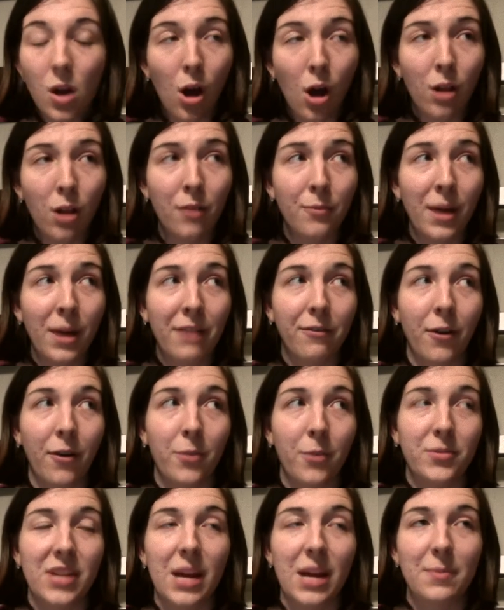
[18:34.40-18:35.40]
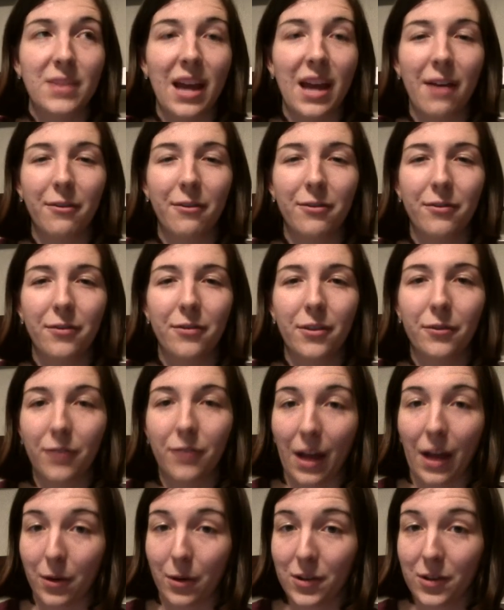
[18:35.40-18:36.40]
All of my farms' names have
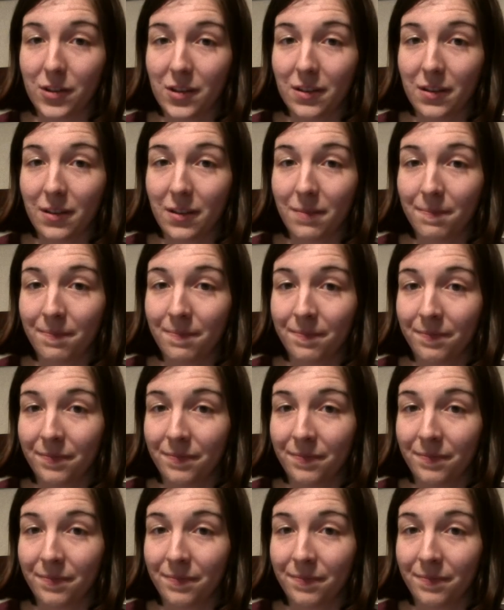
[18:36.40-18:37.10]
flowers in them.